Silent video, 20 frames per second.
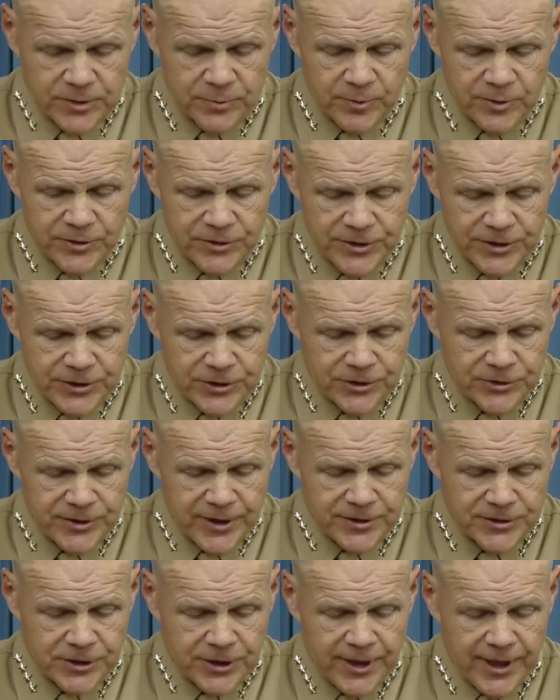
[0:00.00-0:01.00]
procedures,
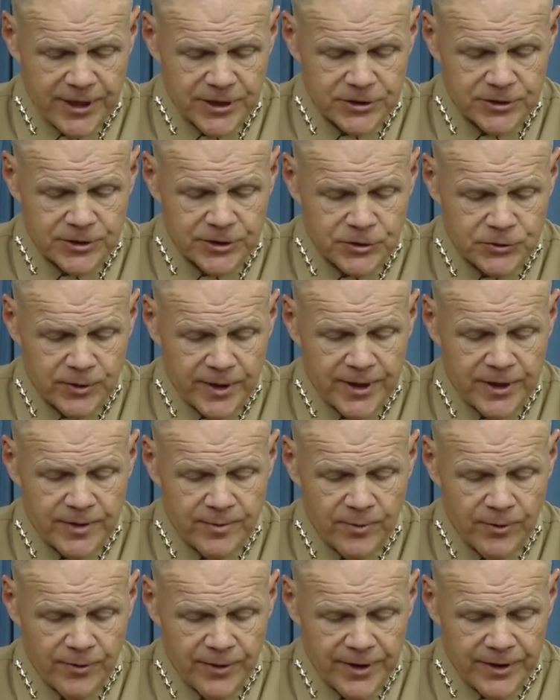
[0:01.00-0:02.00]
education, and training
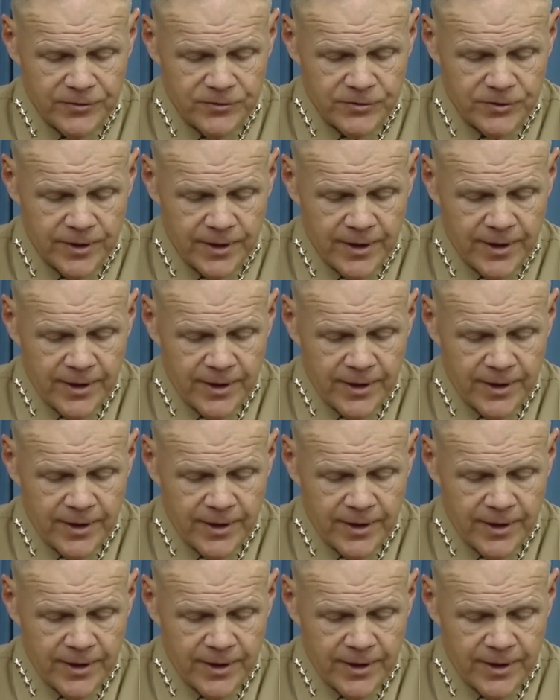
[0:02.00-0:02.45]
of Marines